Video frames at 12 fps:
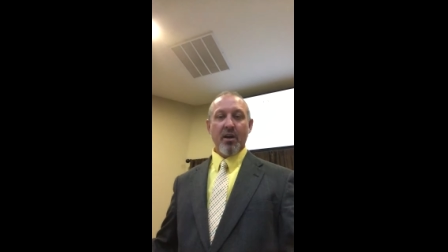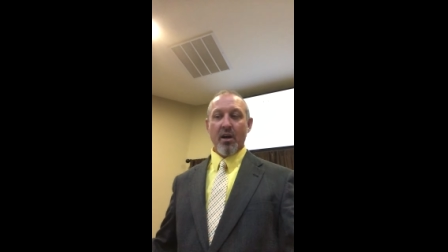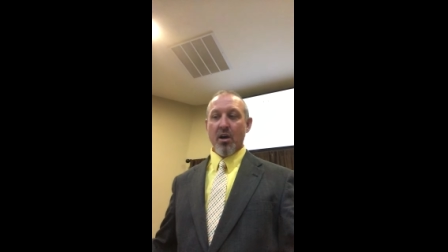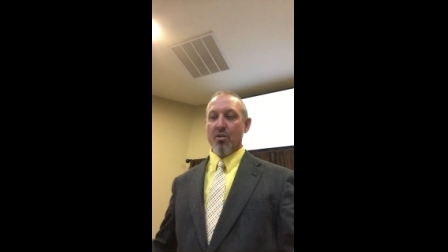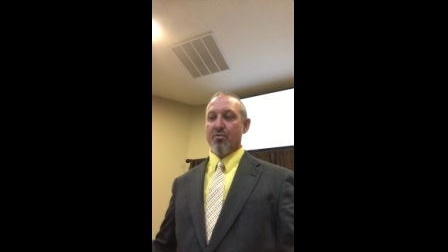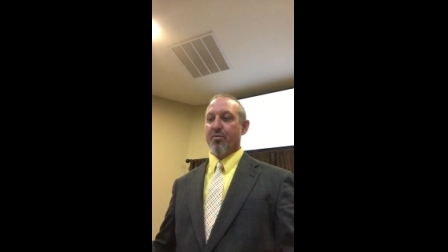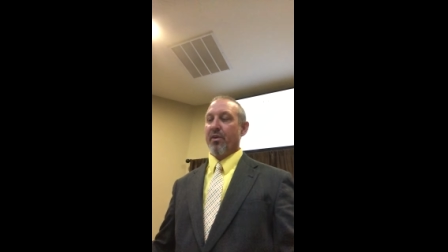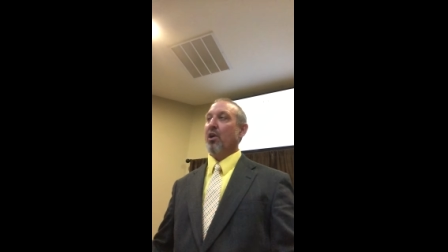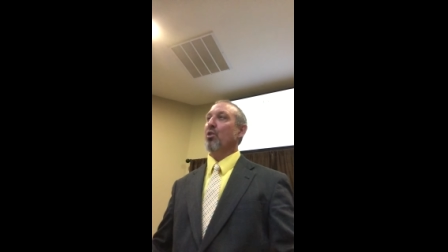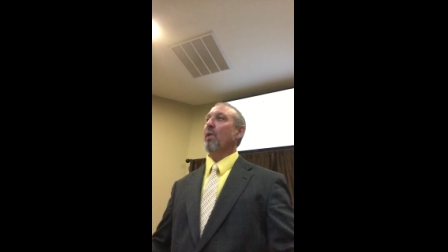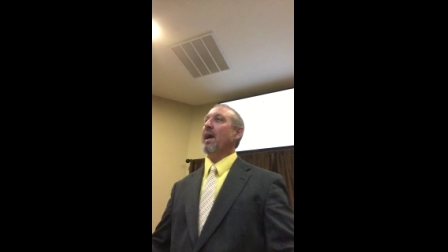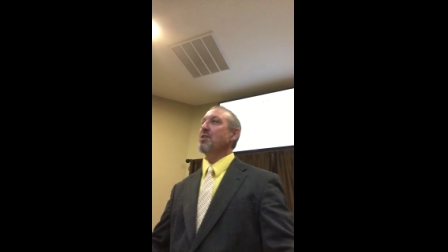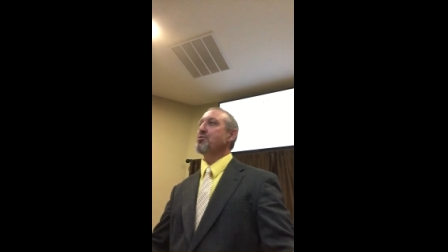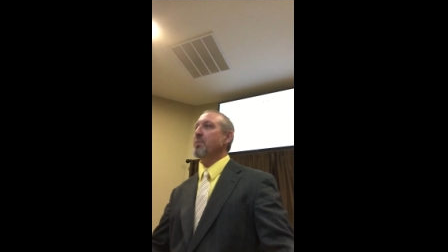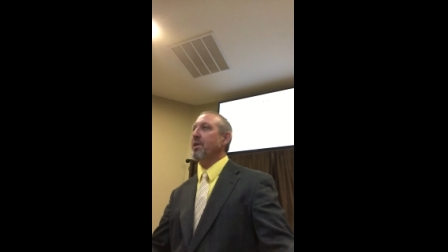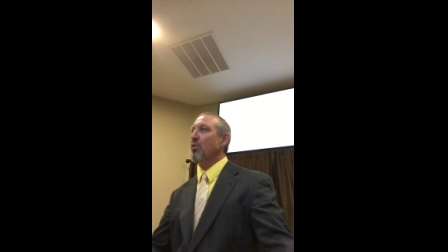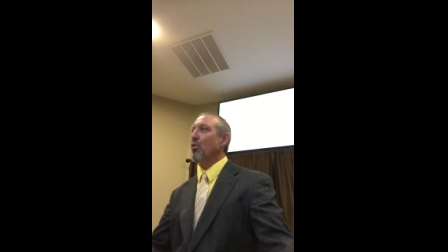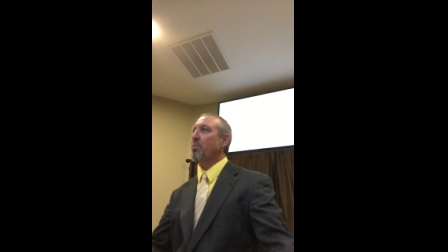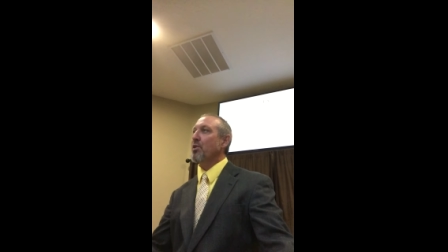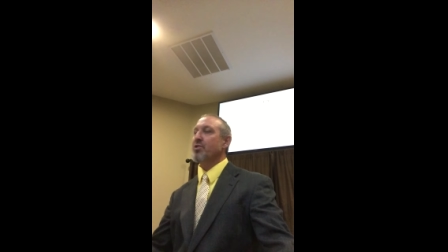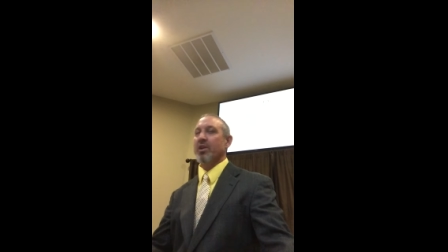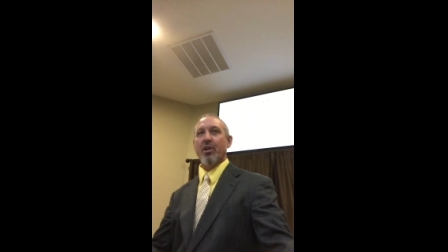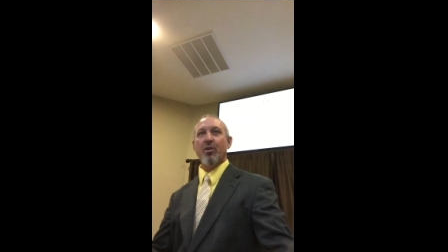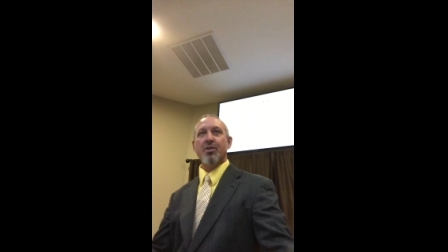of harassment or
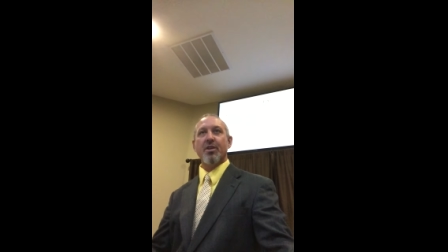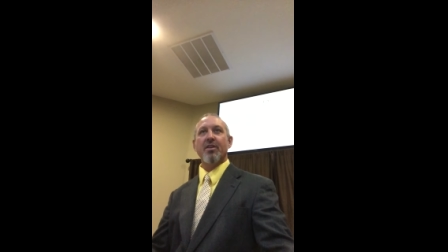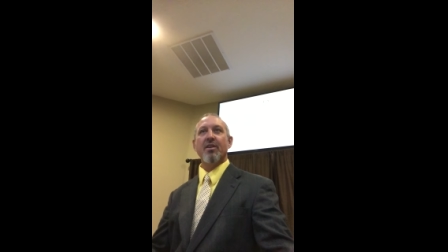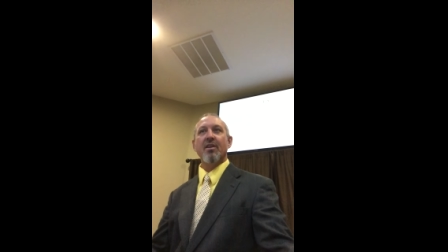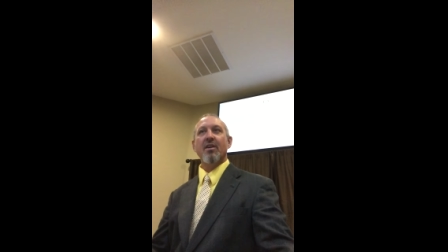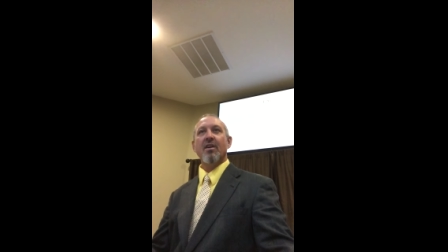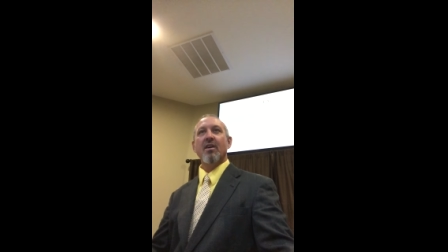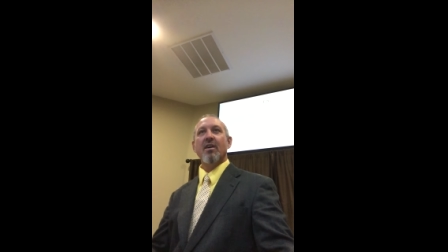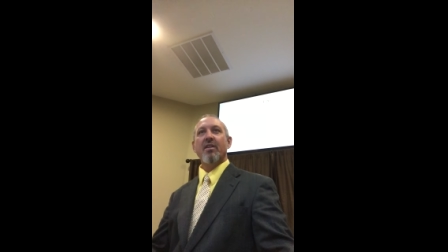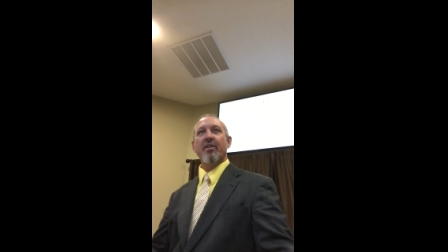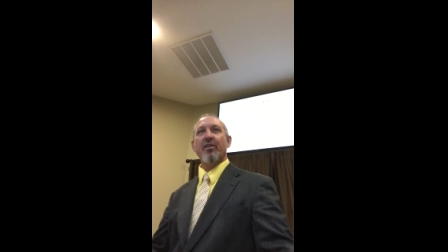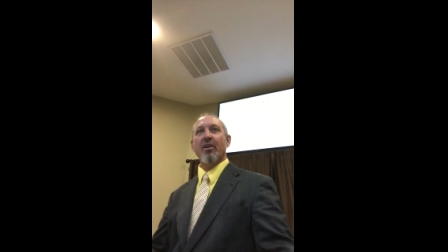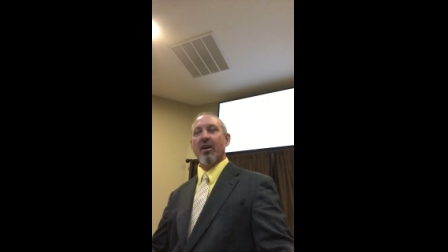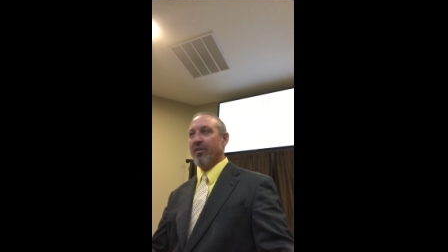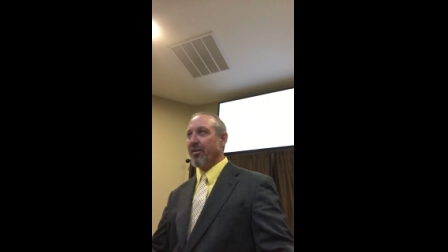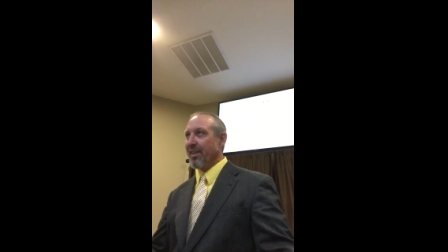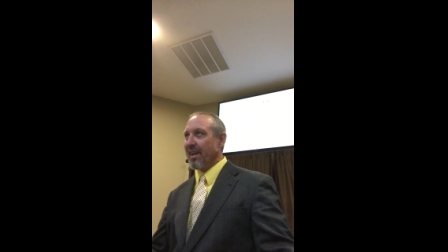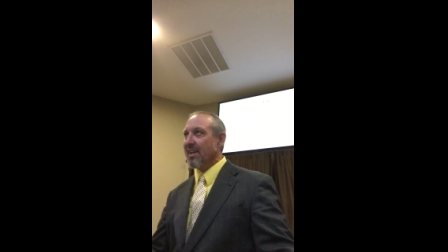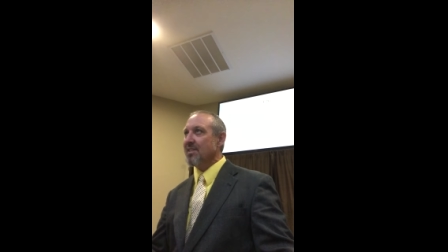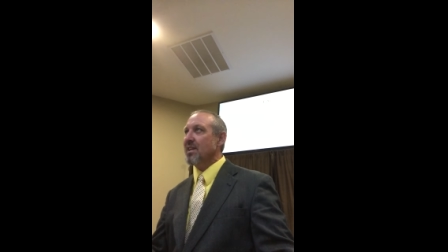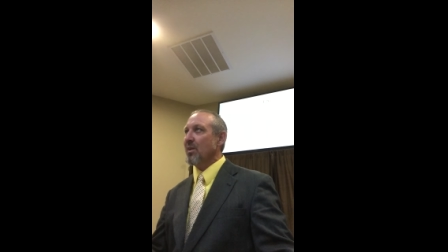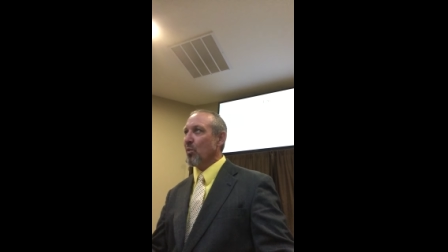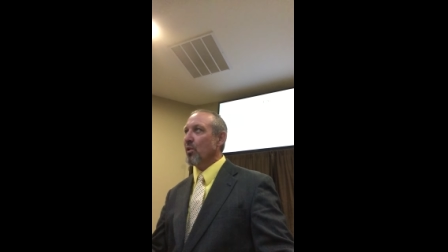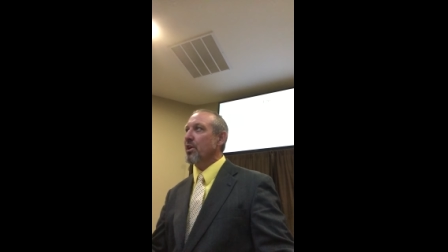persecution. There are other things
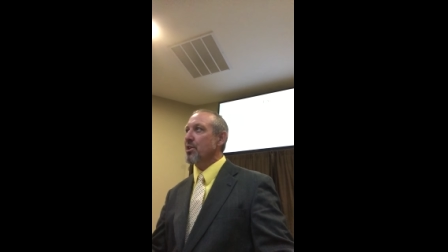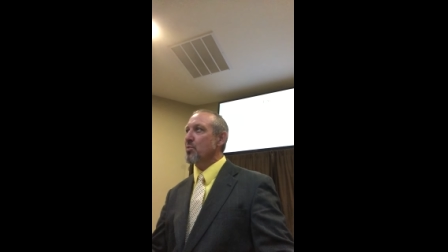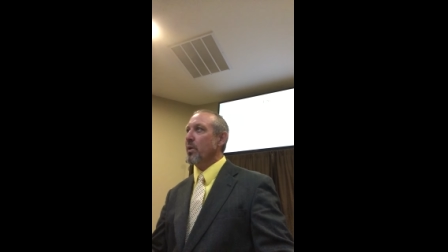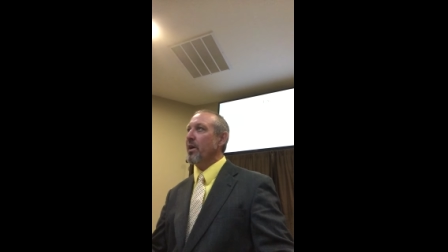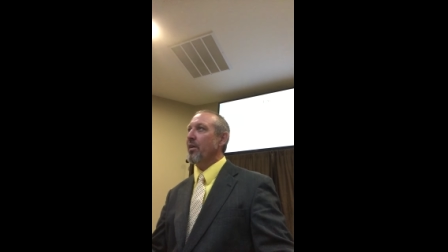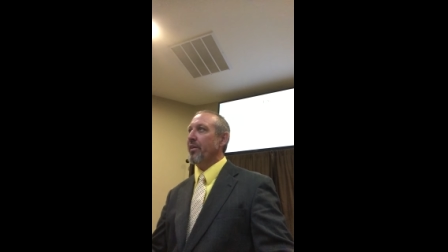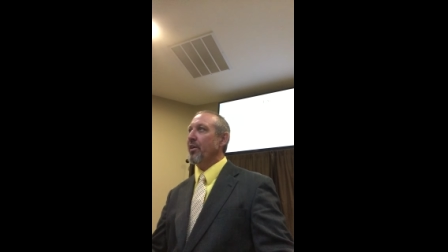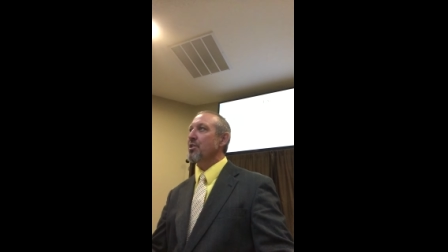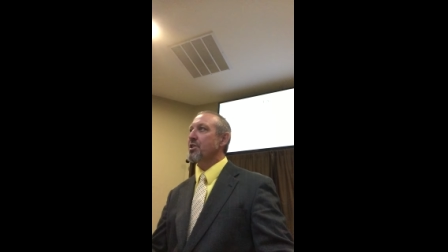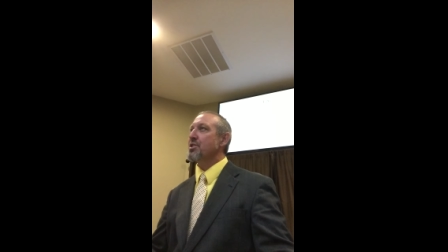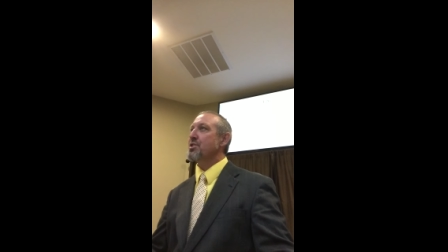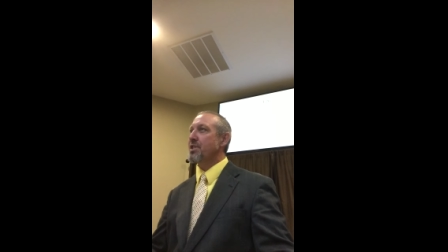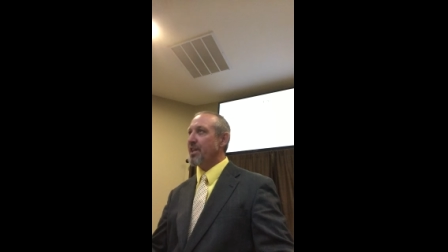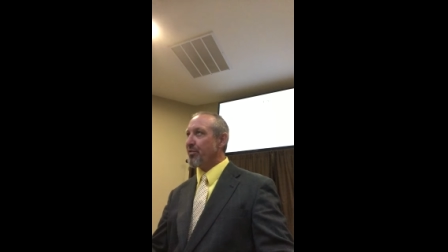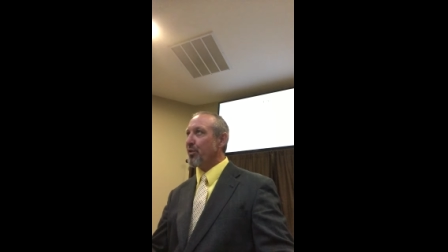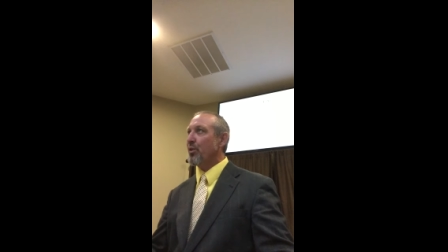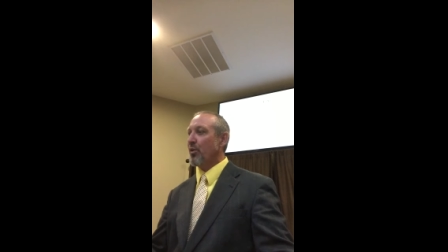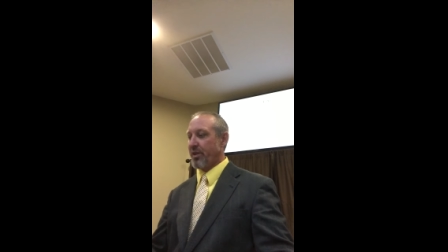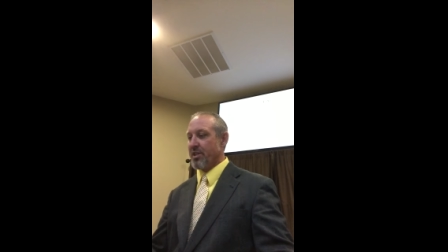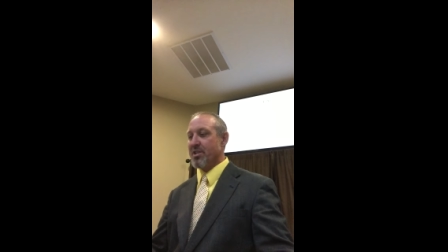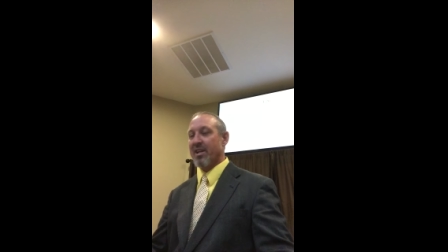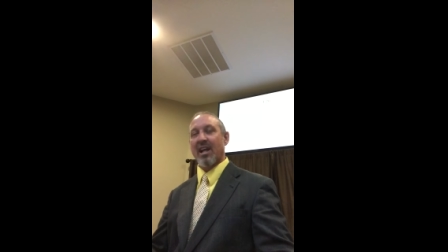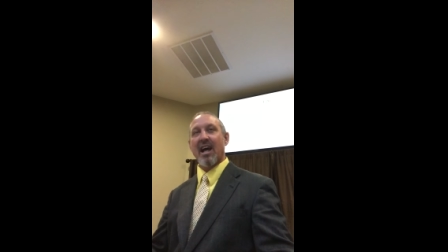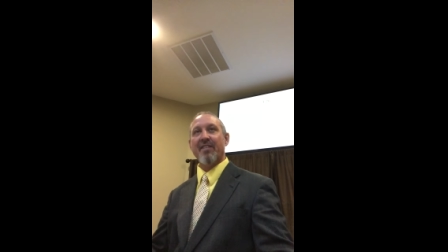at work as well. There are just difficulties
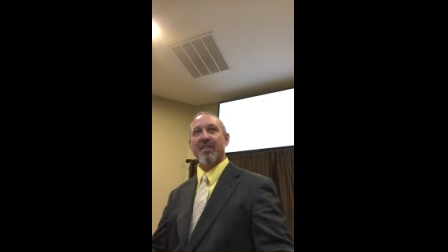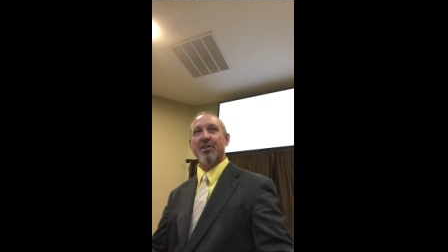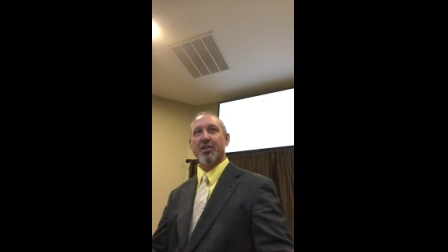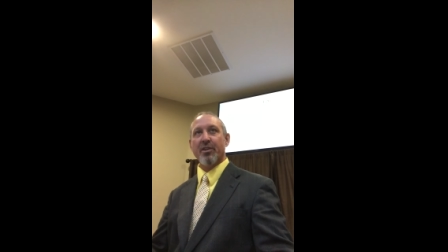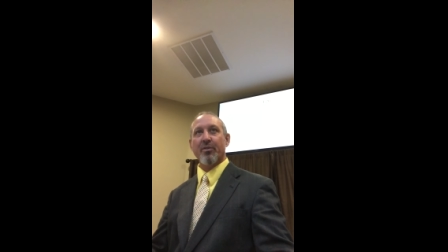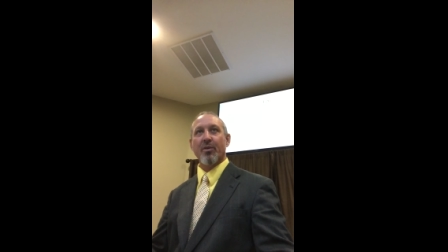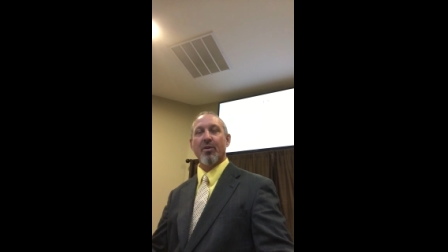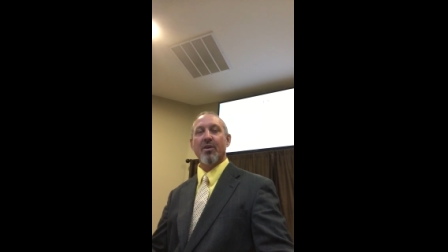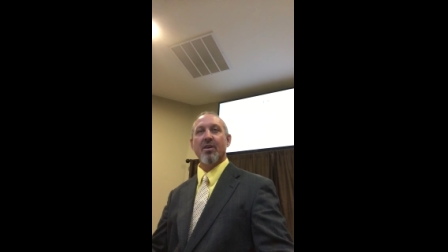in life in general.